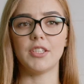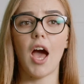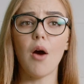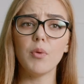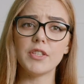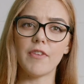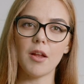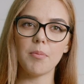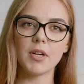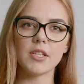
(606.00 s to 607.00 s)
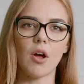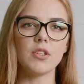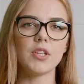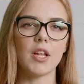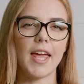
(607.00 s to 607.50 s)
Our developers
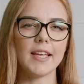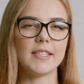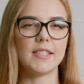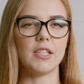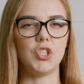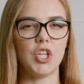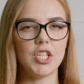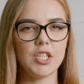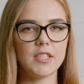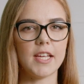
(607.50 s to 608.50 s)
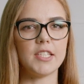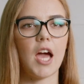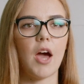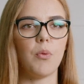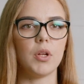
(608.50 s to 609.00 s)
also like the suggestions that
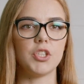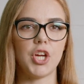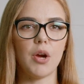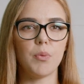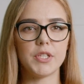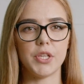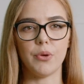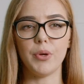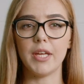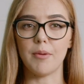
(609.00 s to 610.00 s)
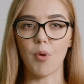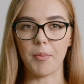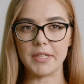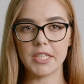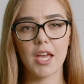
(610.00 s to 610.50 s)
I will share with you in a
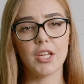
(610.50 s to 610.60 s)
moment.